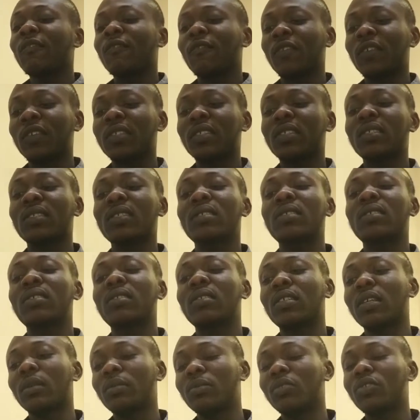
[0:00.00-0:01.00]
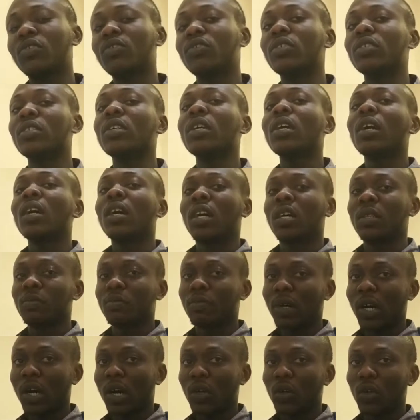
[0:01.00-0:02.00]
physics, chemistry, and
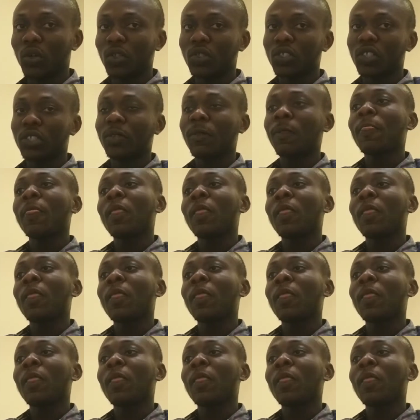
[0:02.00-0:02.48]
biology.